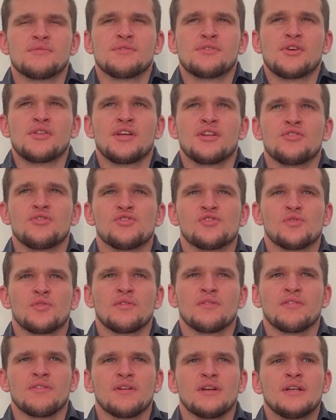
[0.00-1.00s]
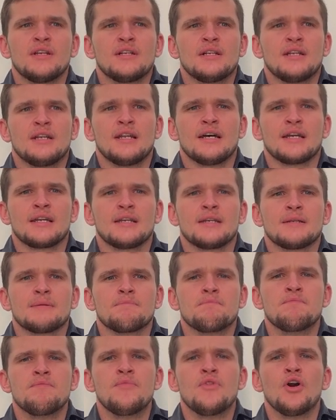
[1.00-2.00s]
that you sort of like
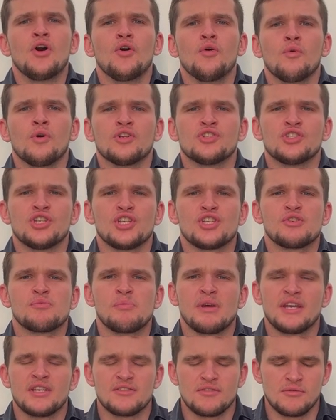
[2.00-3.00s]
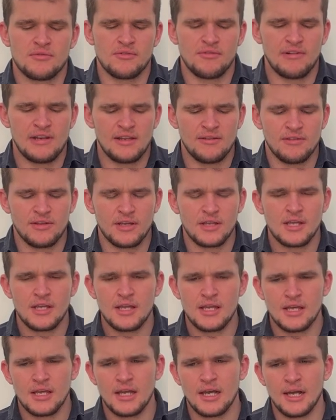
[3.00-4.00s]
know what to expect from the flavor.
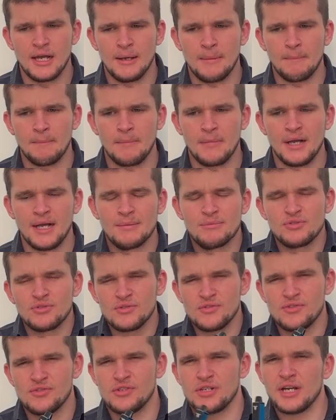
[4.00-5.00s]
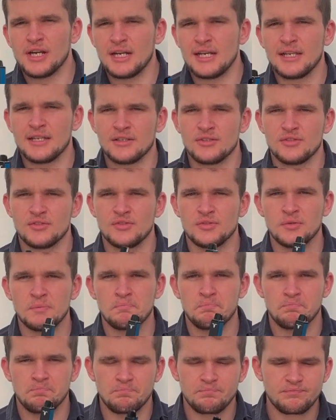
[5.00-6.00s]
I'm sort of struggling to
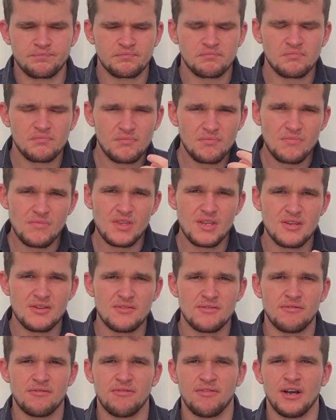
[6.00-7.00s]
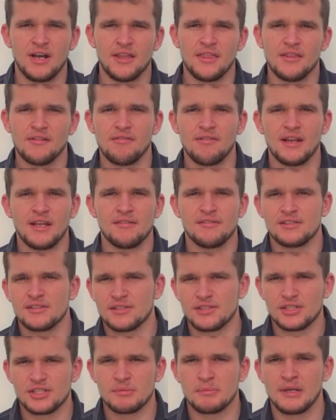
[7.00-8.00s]
find the flavors and
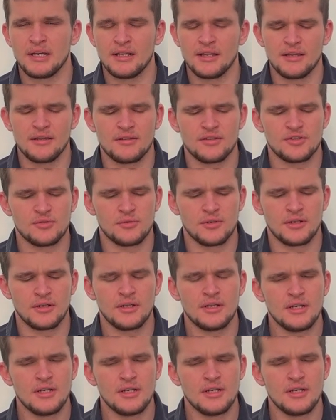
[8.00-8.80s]
the smell in this one.